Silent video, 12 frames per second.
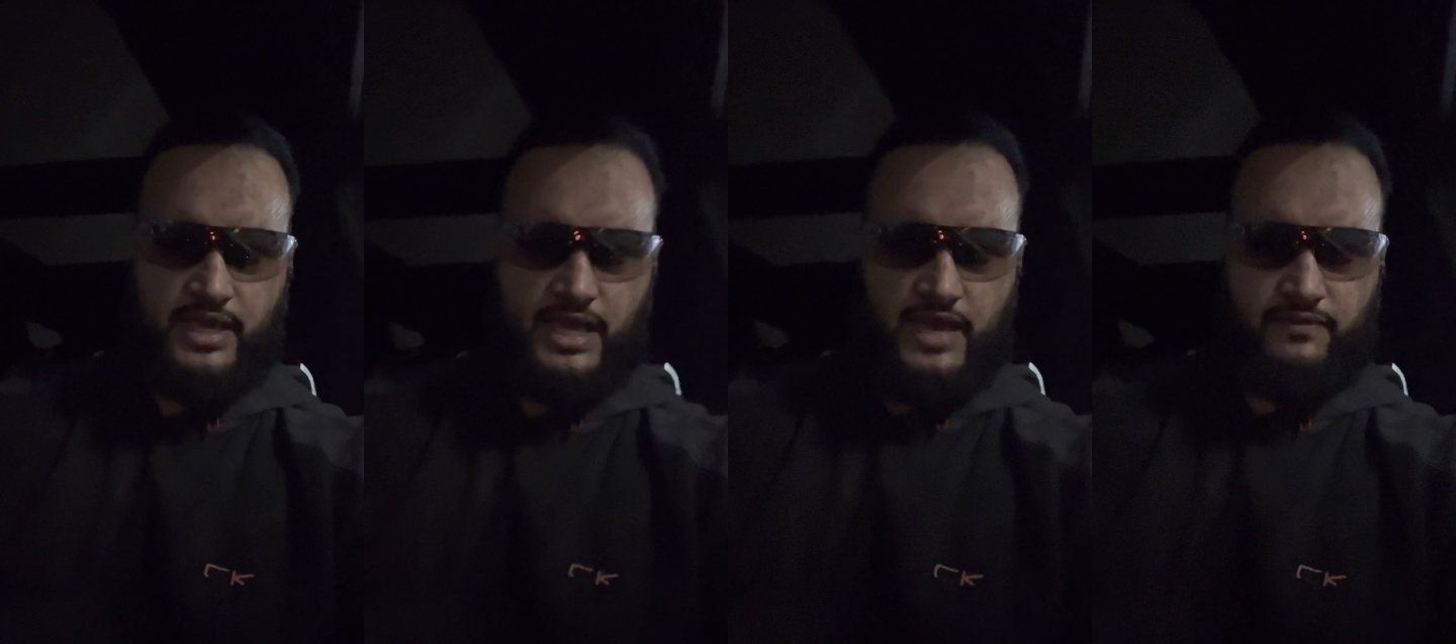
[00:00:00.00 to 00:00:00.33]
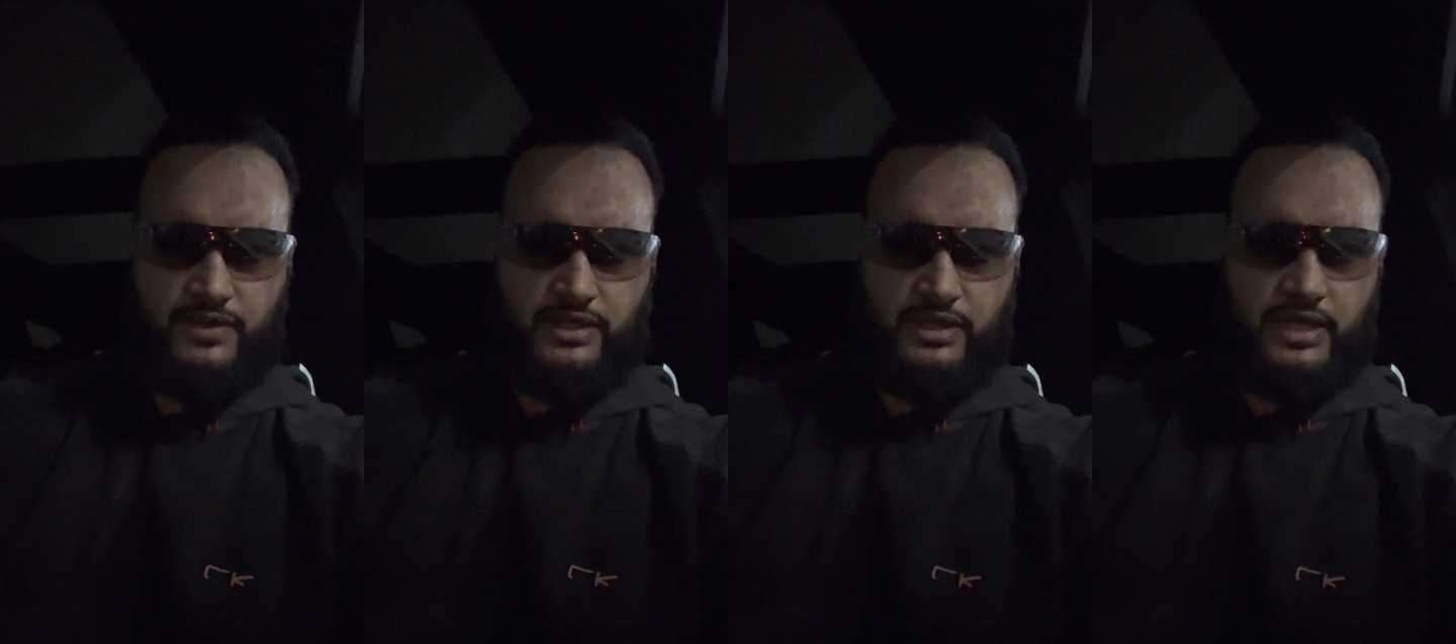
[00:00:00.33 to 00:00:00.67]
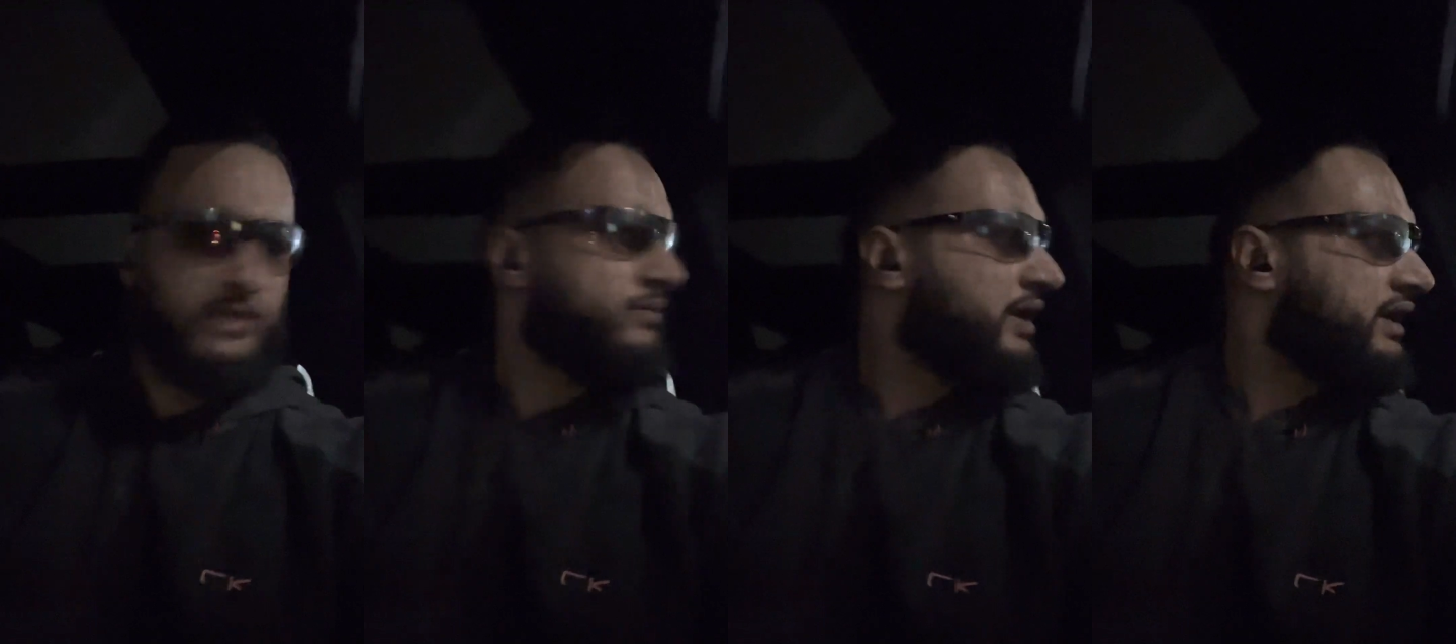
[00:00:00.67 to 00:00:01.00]

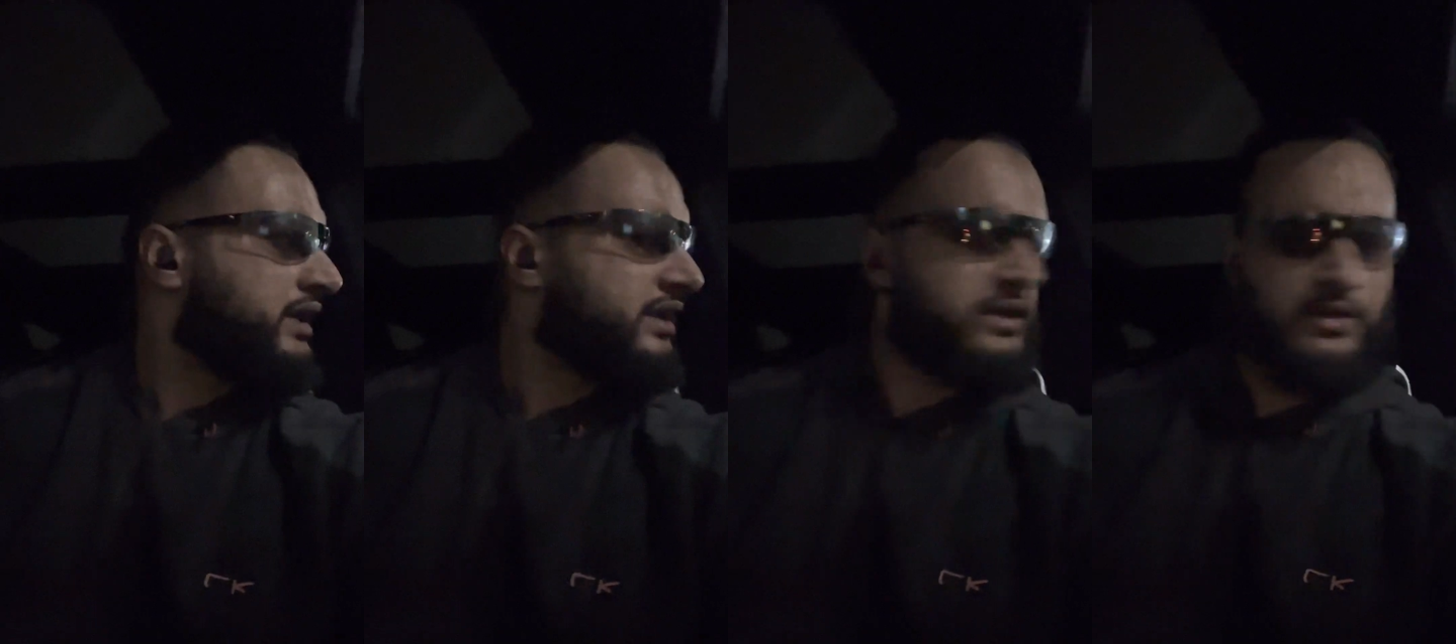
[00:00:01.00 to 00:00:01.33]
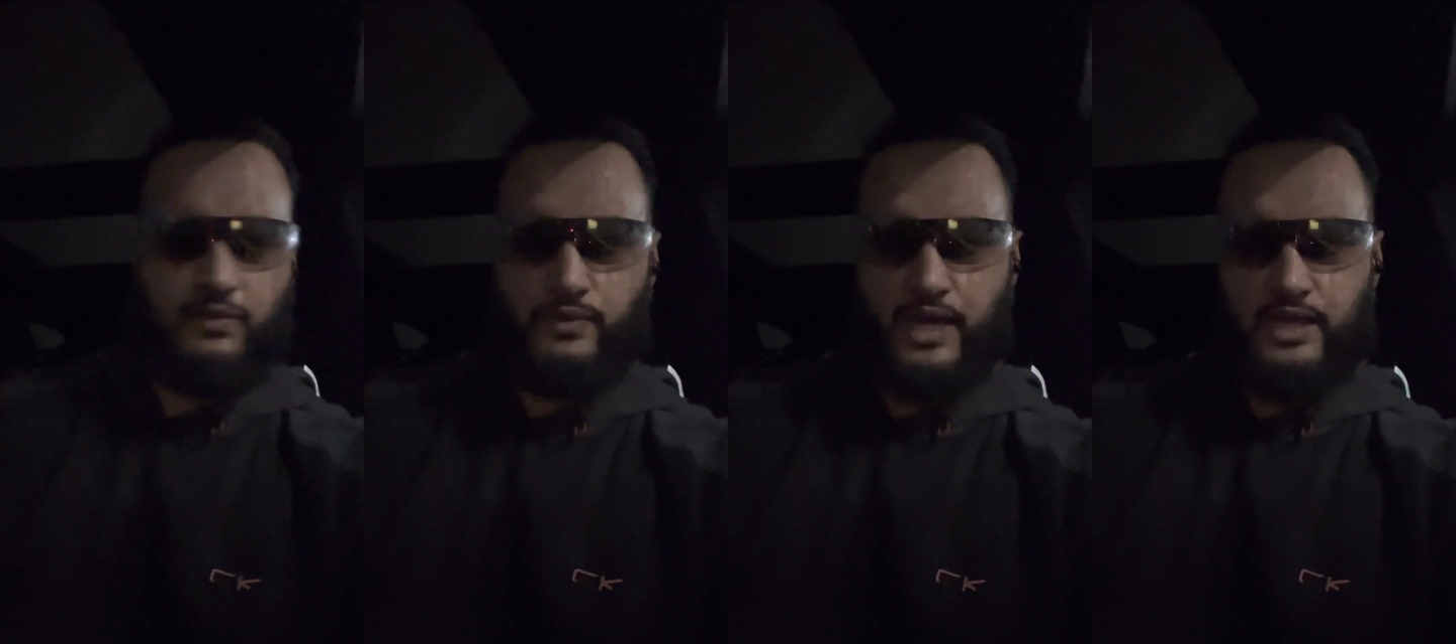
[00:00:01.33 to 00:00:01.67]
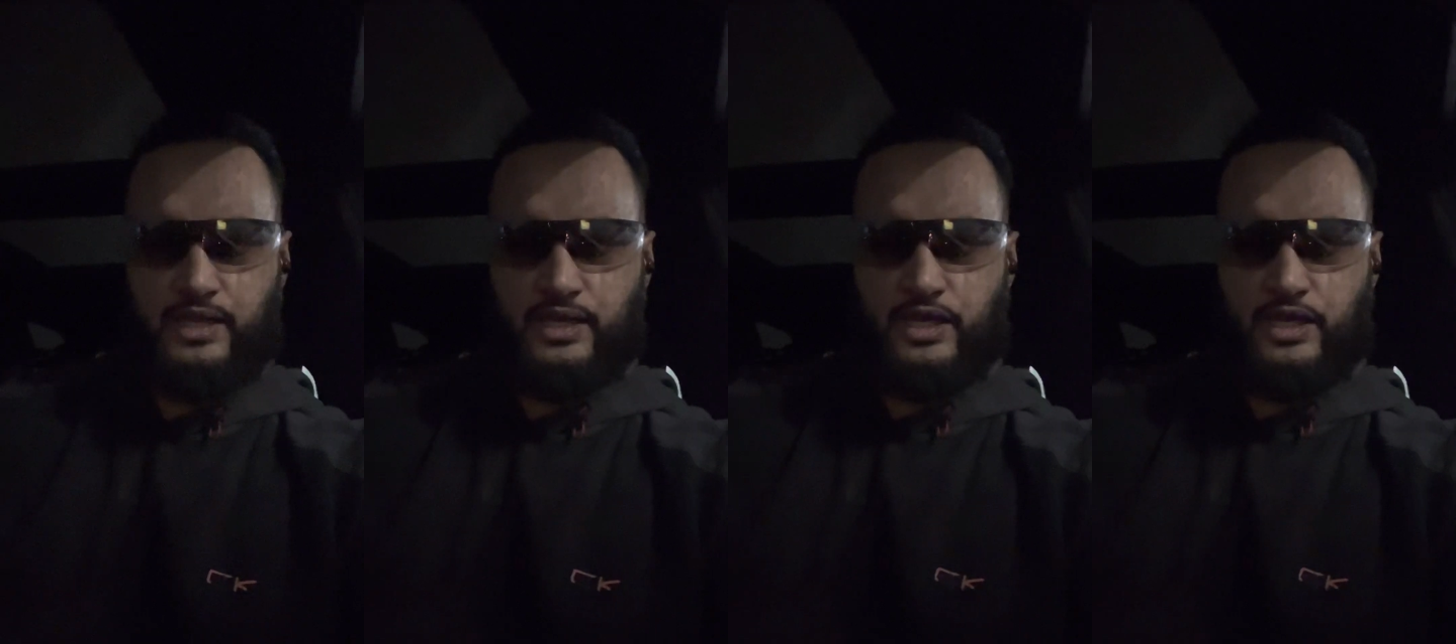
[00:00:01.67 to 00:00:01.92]
everything running, right?